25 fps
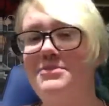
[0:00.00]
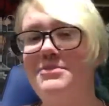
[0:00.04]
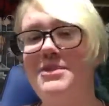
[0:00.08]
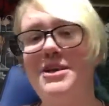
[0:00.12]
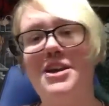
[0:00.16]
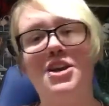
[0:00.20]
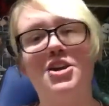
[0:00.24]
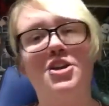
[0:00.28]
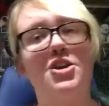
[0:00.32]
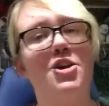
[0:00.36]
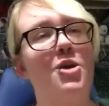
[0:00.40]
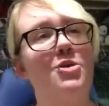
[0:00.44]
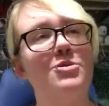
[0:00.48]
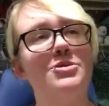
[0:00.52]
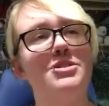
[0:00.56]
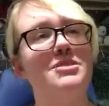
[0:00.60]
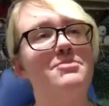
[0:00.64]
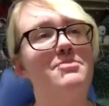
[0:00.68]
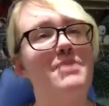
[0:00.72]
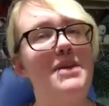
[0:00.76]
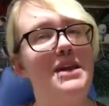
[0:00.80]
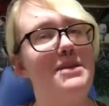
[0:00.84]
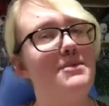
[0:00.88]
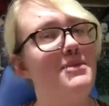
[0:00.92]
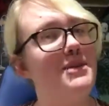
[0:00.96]
make a
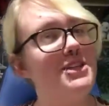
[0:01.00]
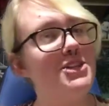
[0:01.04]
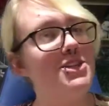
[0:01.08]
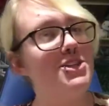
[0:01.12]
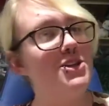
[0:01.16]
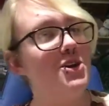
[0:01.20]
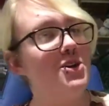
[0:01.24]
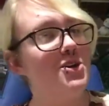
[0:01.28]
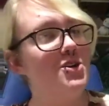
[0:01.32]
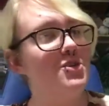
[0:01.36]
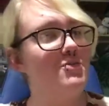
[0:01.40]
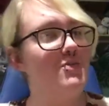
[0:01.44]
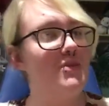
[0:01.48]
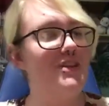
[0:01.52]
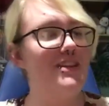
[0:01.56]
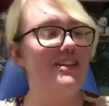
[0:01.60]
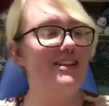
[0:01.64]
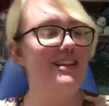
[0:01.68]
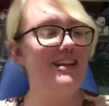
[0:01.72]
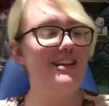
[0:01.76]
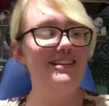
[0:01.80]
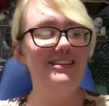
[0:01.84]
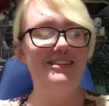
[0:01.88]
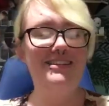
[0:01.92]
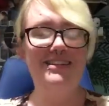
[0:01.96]
ghost baby joke, but
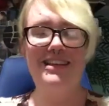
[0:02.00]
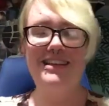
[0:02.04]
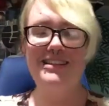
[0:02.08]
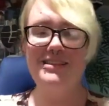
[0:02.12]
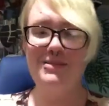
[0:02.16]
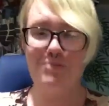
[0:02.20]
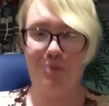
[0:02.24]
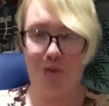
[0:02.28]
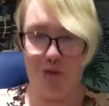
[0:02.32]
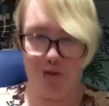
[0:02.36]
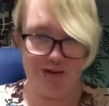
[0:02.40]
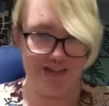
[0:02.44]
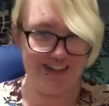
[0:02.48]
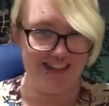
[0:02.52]
that's poor